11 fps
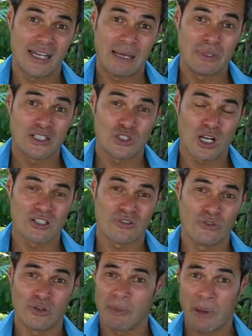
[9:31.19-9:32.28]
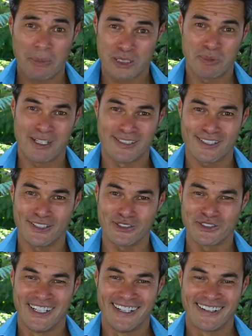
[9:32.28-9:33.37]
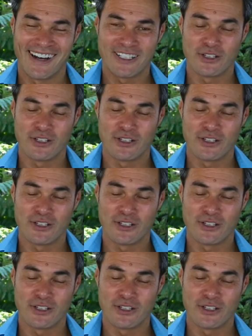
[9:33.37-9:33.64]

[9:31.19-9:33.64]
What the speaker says: and being judged for their public speaking skills, right?